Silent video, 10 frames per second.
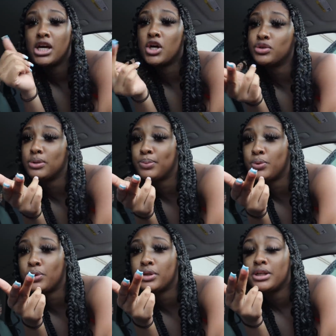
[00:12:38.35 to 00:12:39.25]
go to the
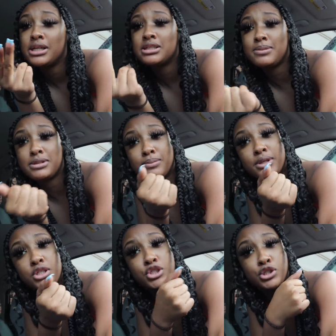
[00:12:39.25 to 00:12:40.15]
pool, take me some
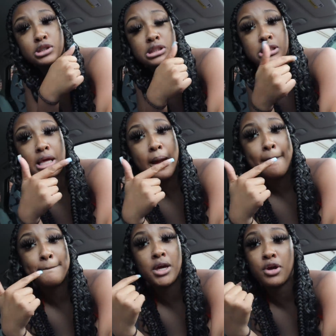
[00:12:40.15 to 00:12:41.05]
pictures,
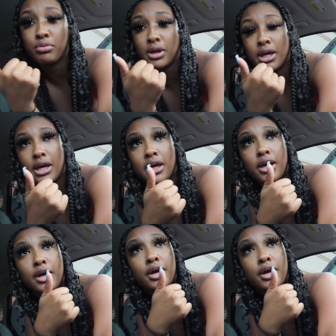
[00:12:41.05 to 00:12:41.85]
period.